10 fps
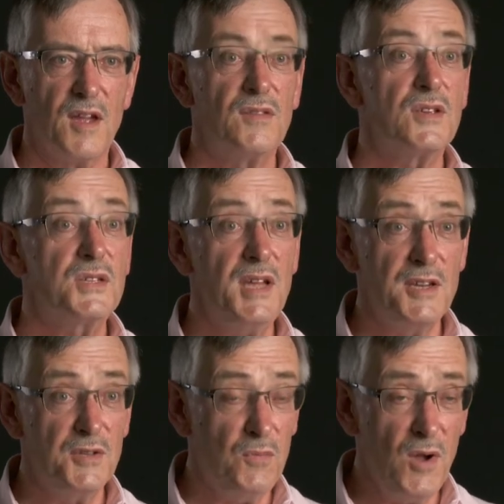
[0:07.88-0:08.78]
The
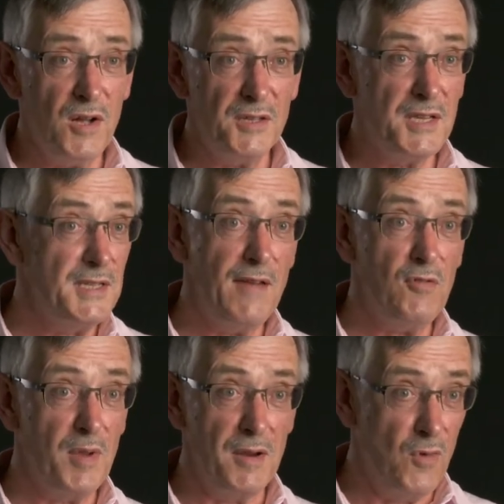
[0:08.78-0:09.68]
state of the world has
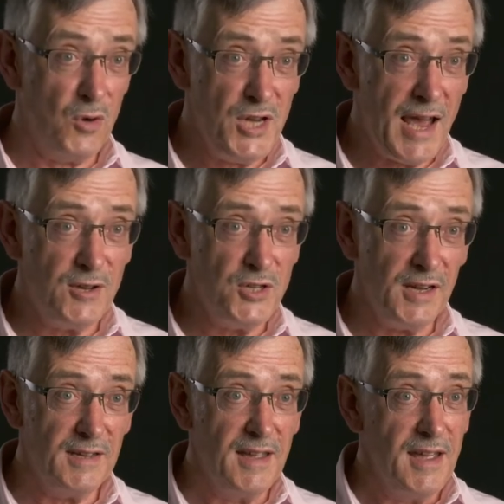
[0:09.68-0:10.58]
never been more
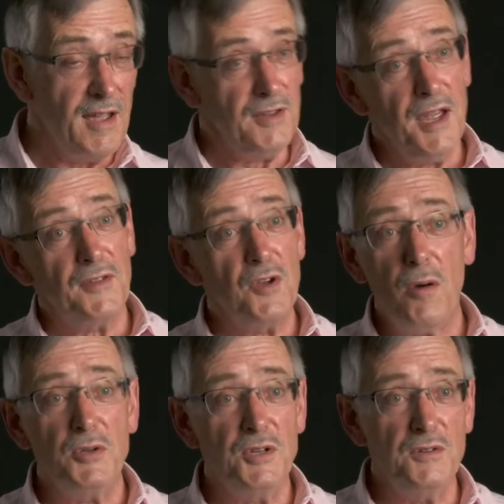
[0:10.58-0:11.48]
challenging, and yet the
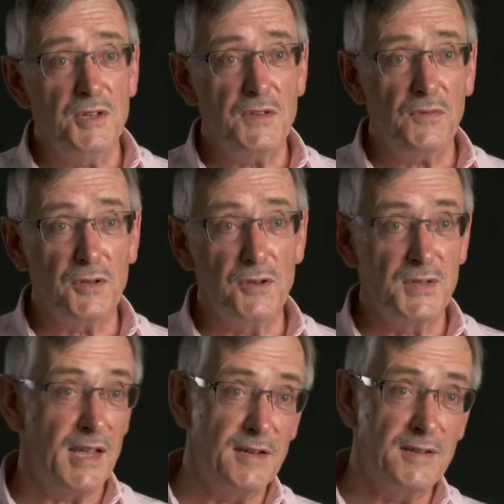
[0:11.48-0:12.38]
opportunities for New
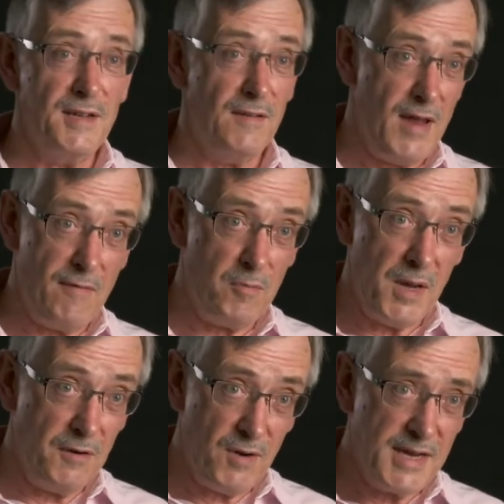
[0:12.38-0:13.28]
Zealand have never
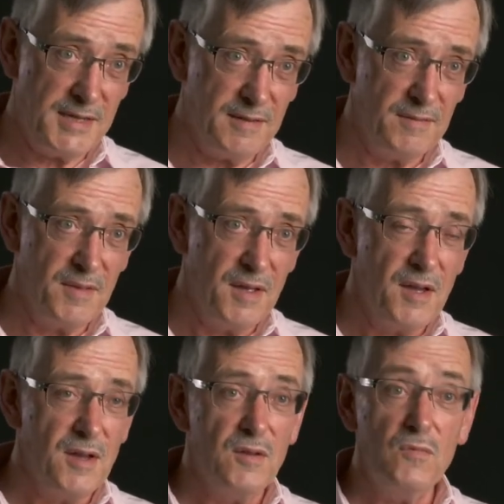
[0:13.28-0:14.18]
been greater.
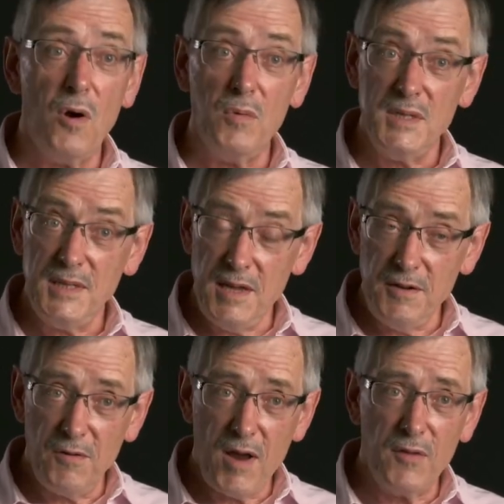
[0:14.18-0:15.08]
What we're
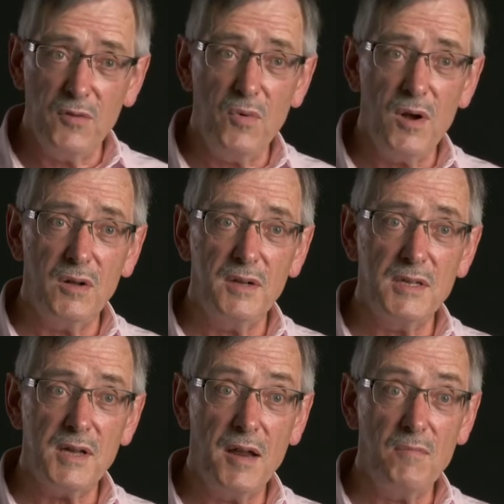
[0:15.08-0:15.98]
seeing around the world
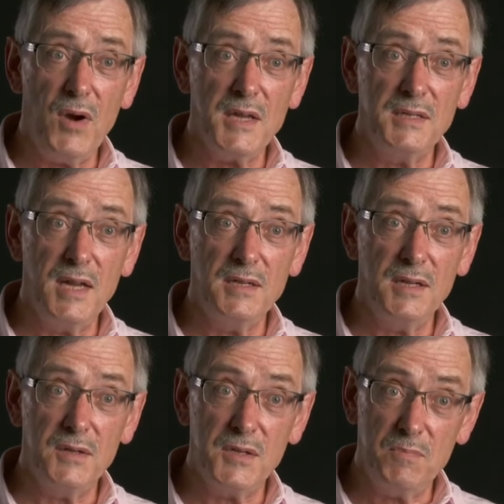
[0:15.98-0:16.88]
is
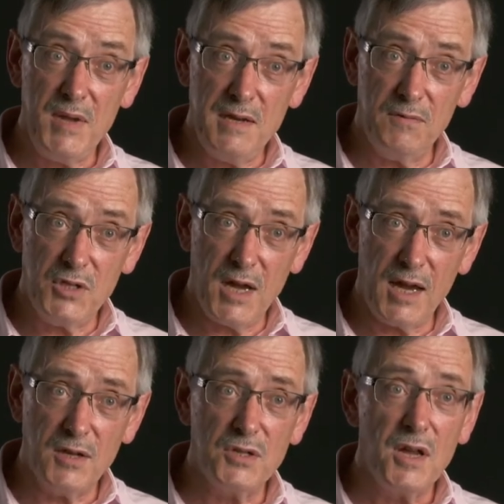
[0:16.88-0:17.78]
unprecedented speed of
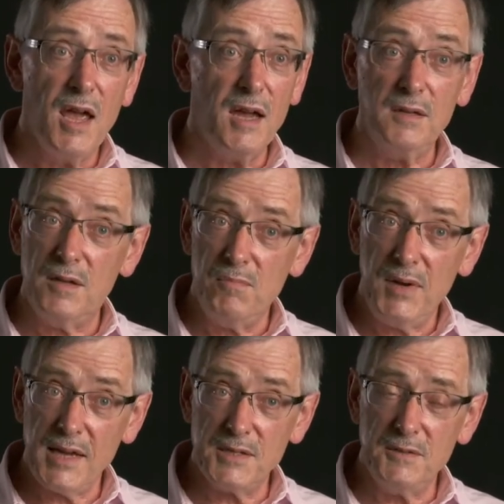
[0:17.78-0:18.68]
change and
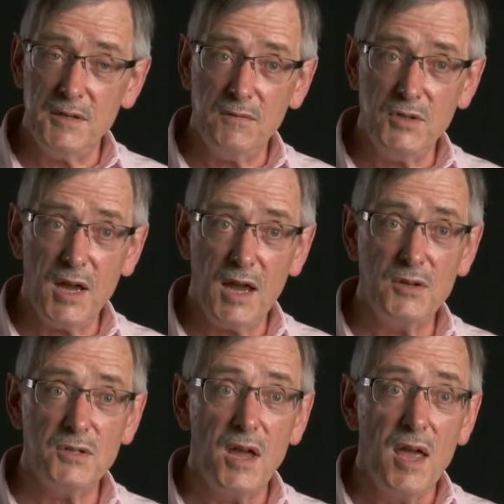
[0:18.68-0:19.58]
complexity of
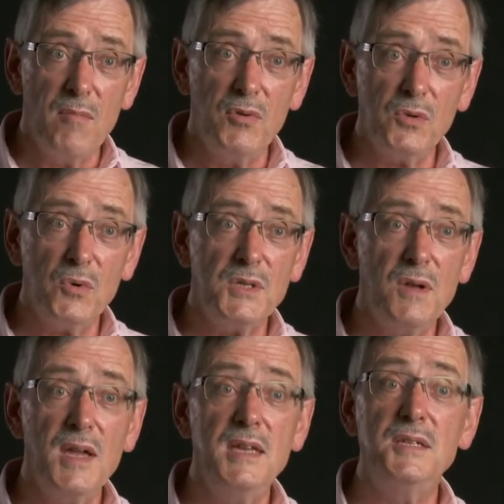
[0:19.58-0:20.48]
change, but
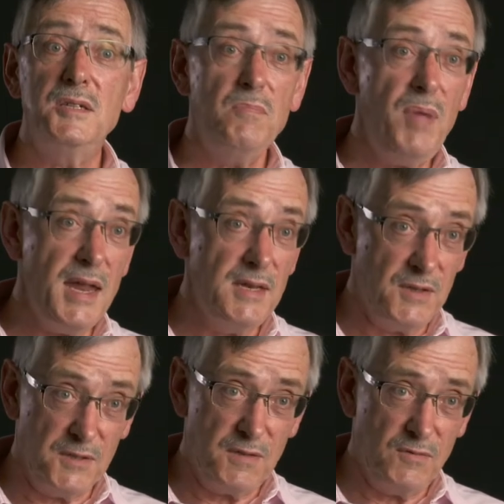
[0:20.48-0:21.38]
also
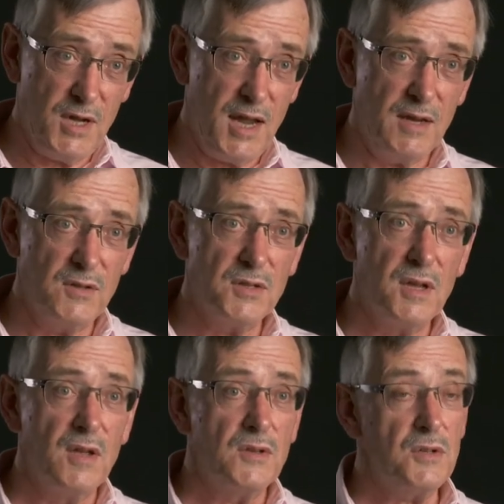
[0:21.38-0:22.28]
interdependence of change.
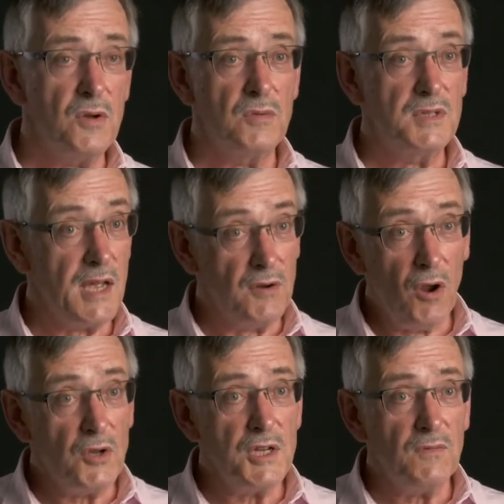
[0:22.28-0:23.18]
So
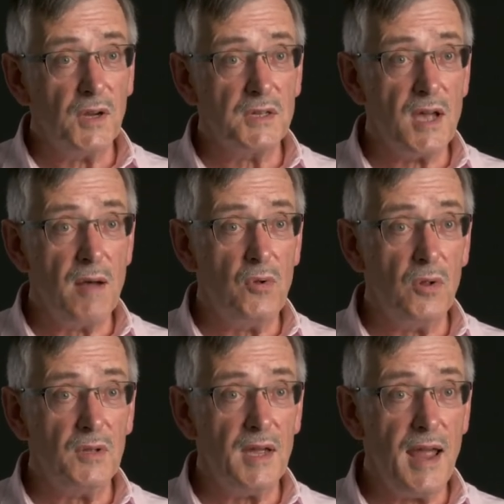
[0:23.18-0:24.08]
technology, for
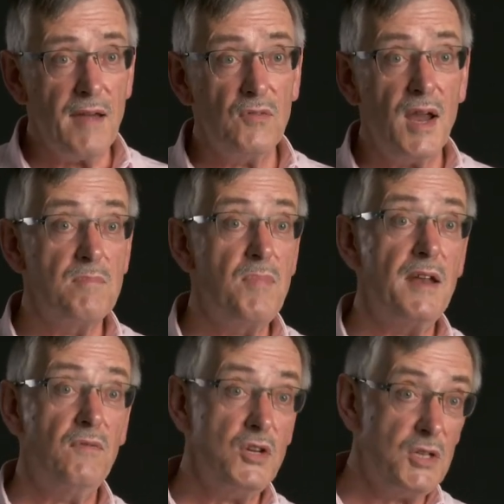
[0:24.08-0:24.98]
example, can have great
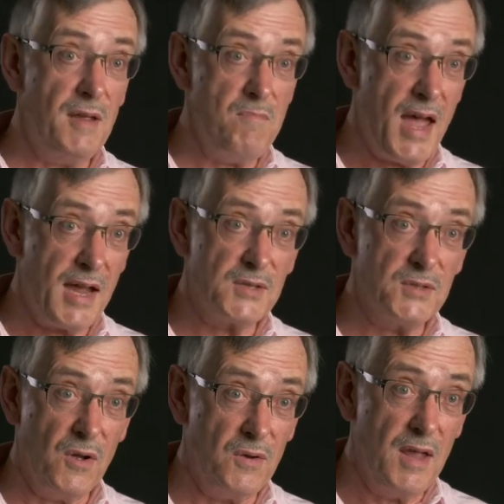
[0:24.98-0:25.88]
beneficial impacts
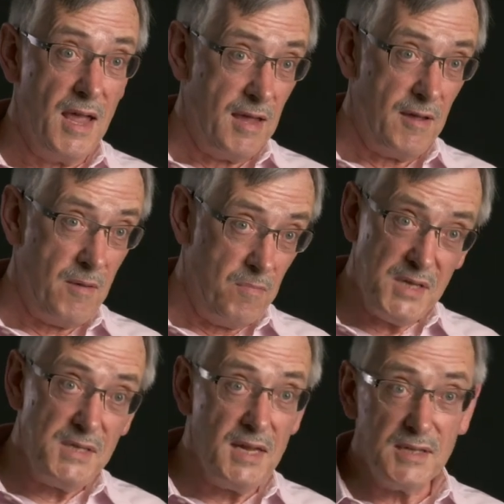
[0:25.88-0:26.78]
on
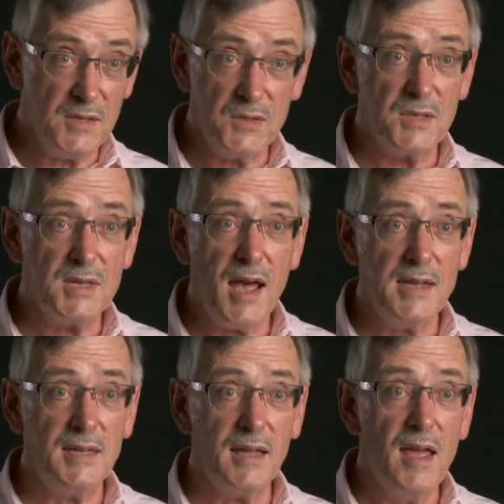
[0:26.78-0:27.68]
business and
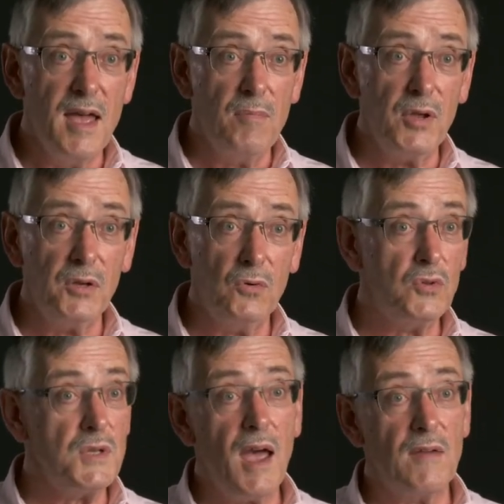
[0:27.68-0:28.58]
society, but it can
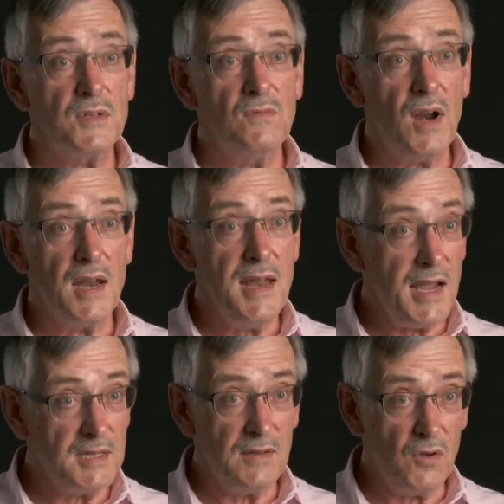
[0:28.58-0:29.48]
also have some very
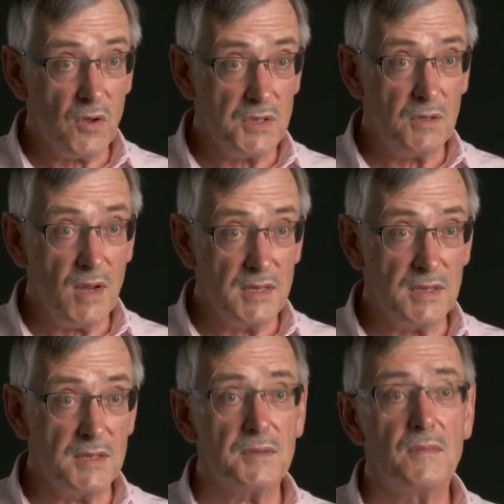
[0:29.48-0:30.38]
negative
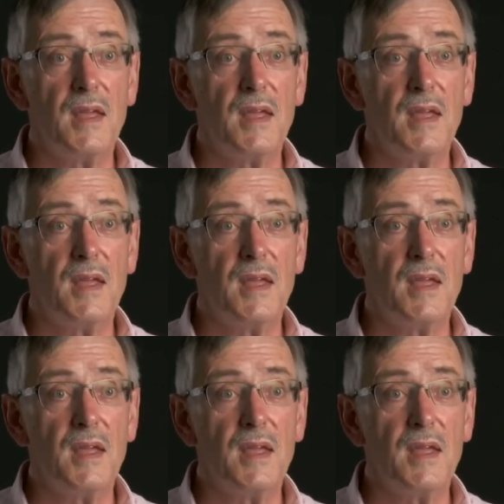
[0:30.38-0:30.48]
consequences.